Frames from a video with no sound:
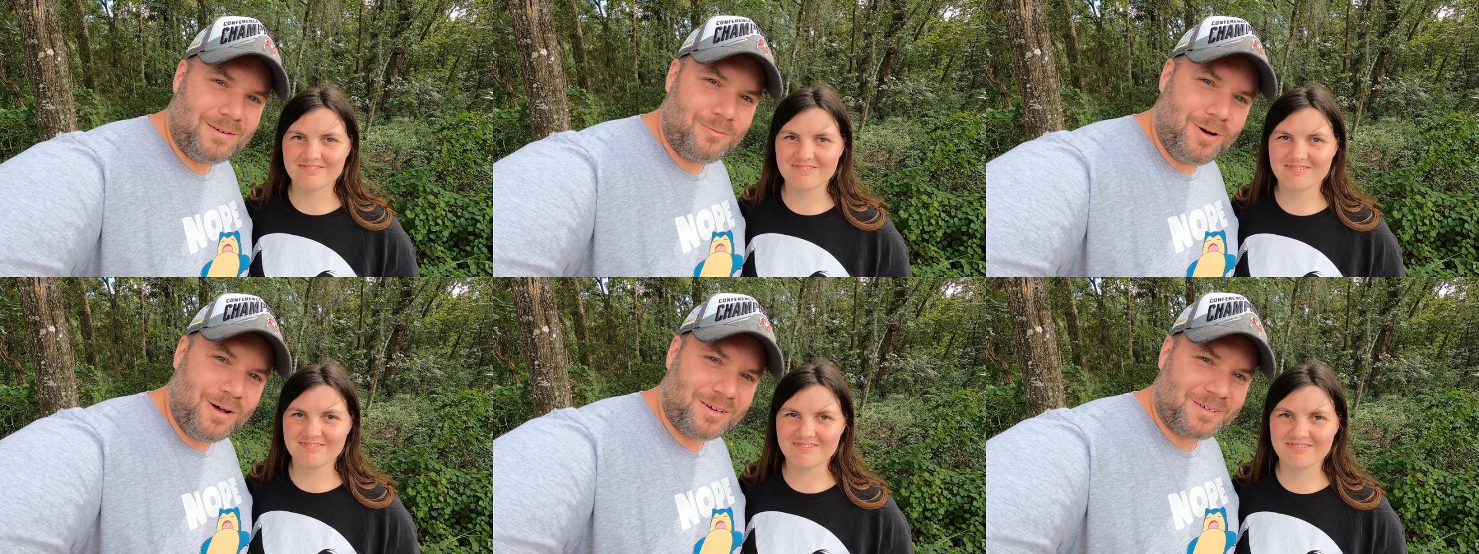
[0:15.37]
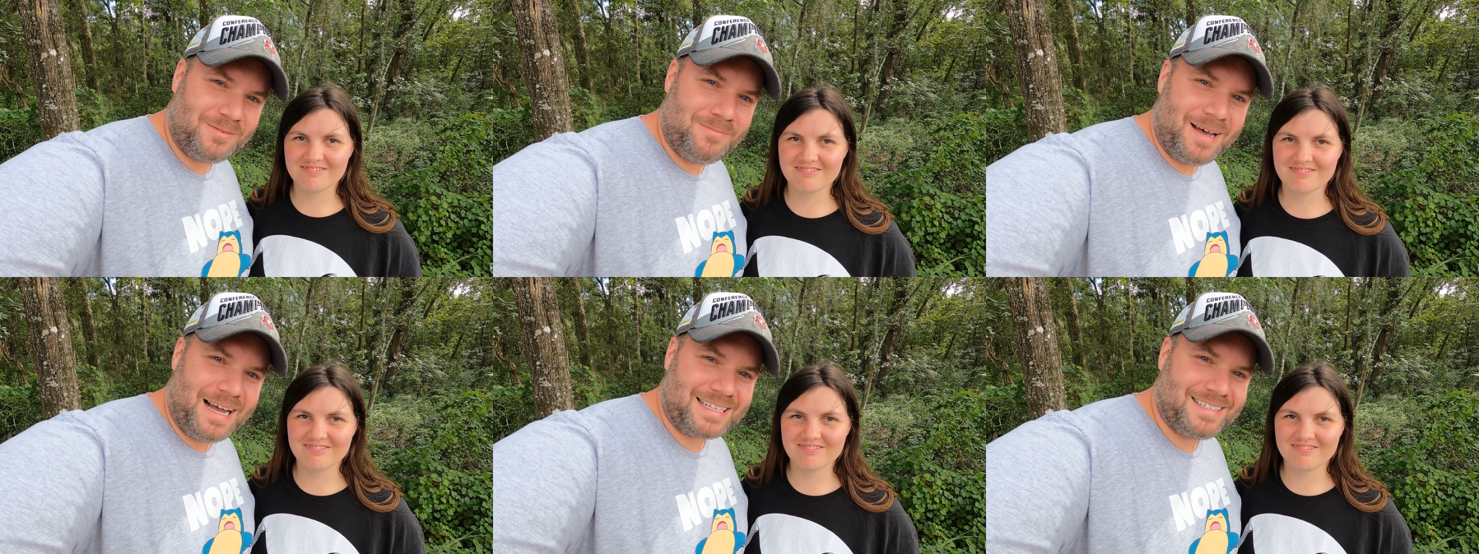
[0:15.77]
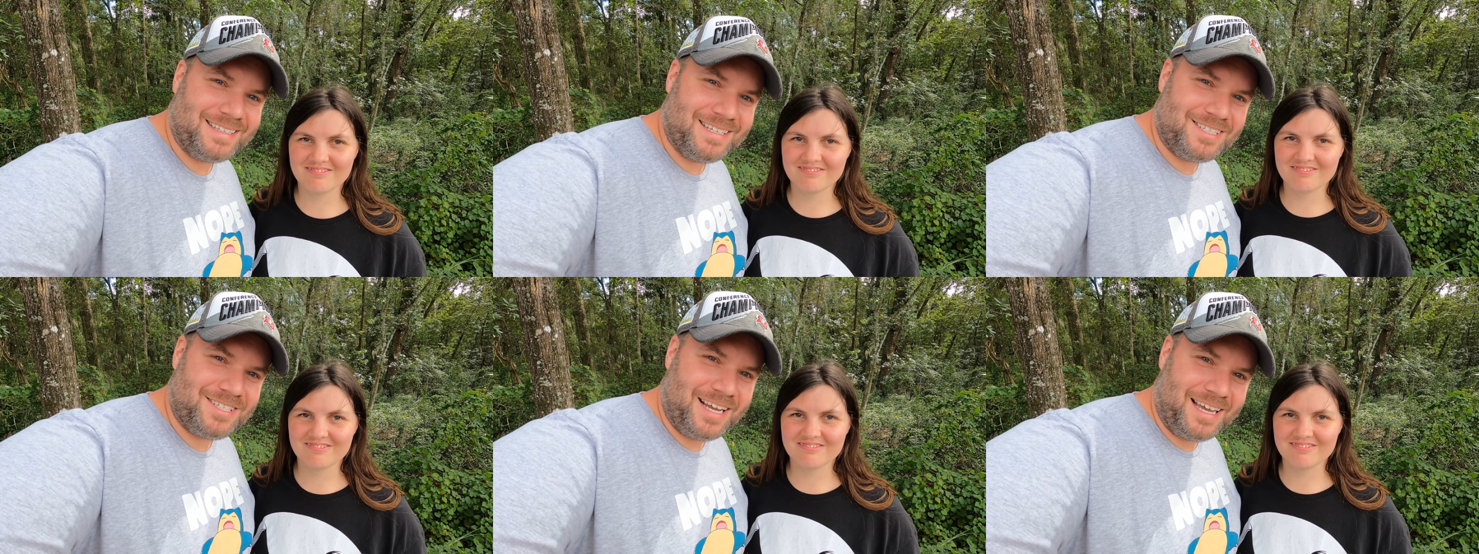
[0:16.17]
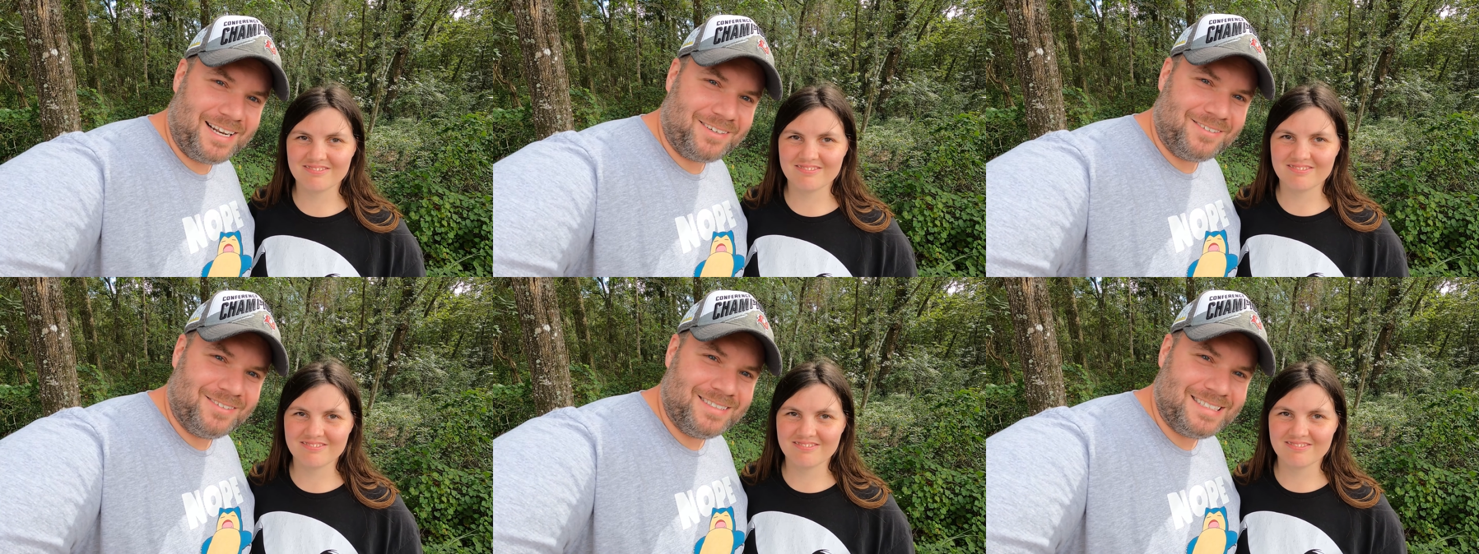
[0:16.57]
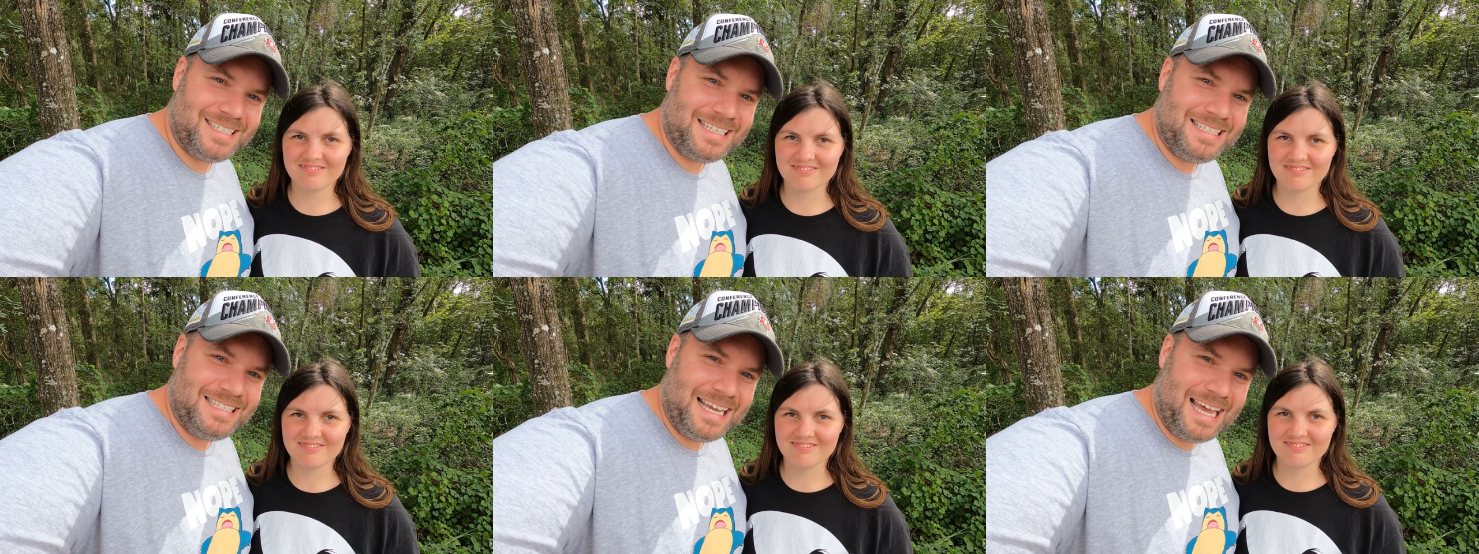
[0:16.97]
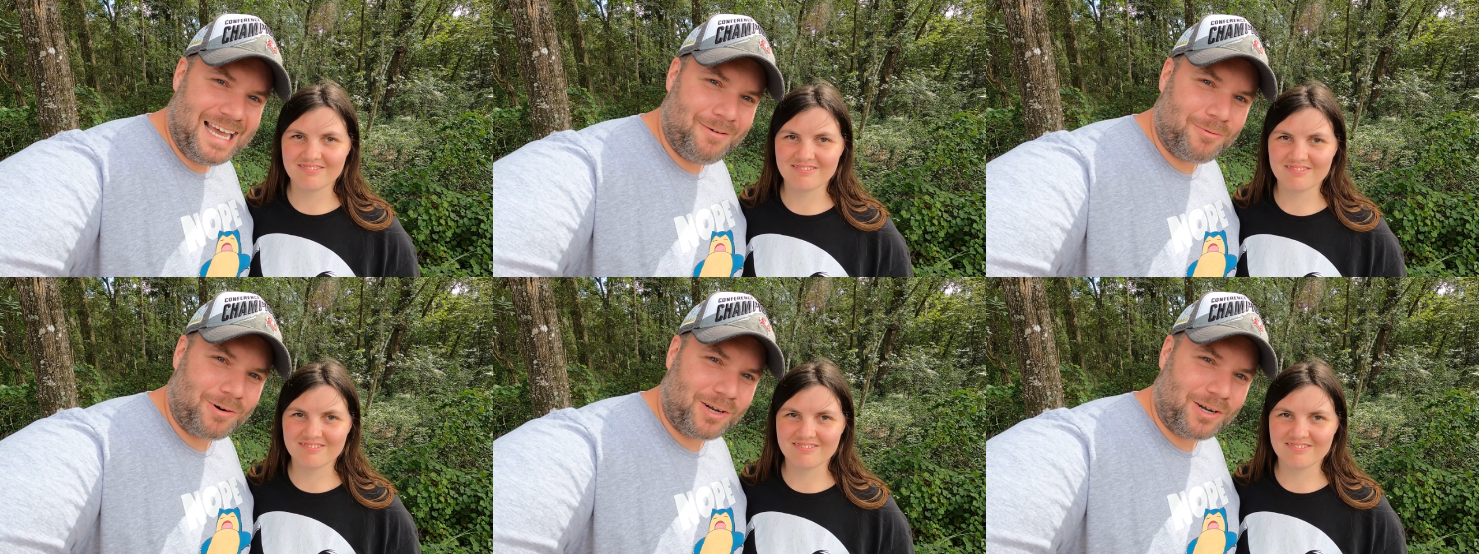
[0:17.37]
Speaker 1: and welcome back to the channel. Today